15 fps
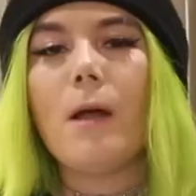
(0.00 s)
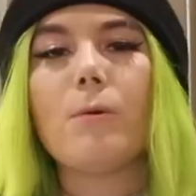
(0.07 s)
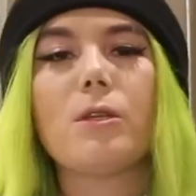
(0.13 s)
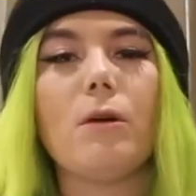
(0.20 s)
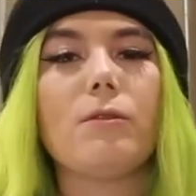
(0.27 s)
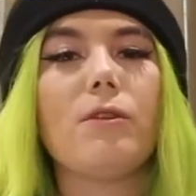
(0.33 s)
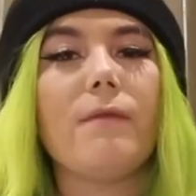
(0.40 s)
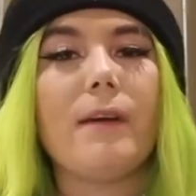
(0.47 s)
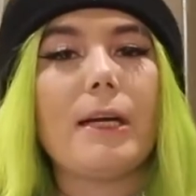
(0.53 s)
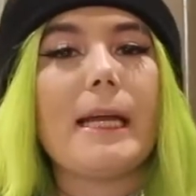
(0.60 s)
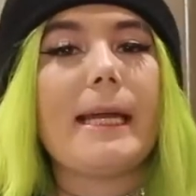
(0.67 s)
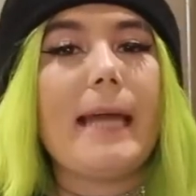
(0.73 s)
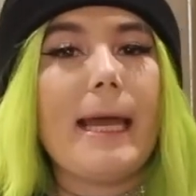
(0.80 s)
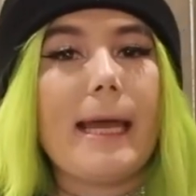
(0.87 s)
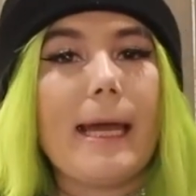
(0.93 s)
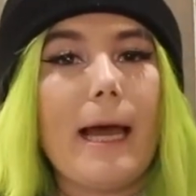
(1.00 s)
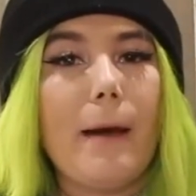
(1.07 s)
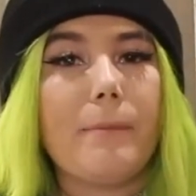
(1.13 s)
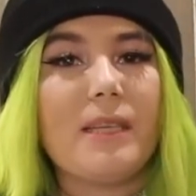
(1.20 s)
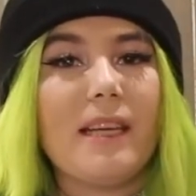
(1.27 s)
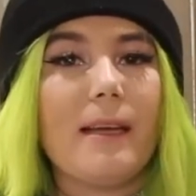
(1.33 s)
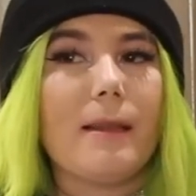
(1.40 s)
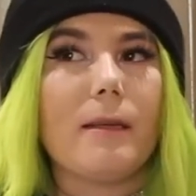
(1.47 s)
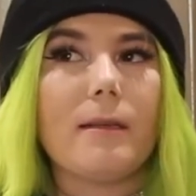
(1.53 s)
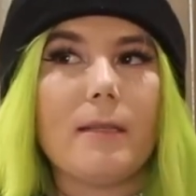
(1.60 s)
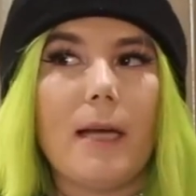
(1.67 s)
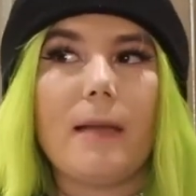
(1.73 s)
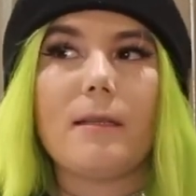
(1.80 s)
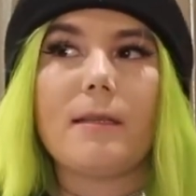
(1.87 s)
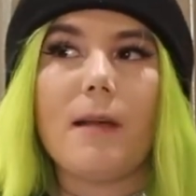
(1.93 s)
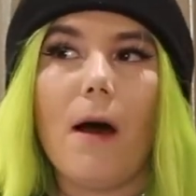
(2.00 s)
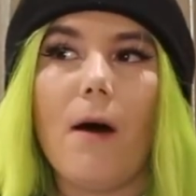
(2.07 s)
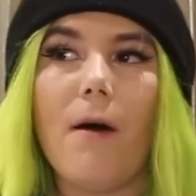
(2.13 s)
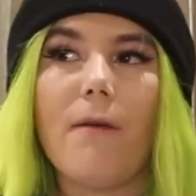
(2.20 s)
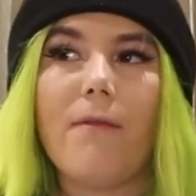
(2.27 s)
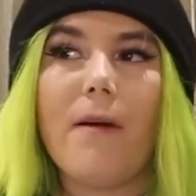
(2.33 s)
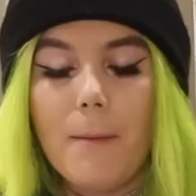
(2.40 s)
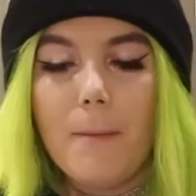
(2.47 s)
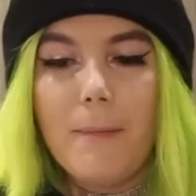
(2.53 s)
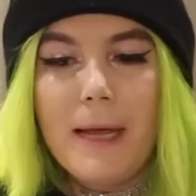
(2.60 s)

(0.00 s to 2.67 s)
it was also very gate kept in the sense of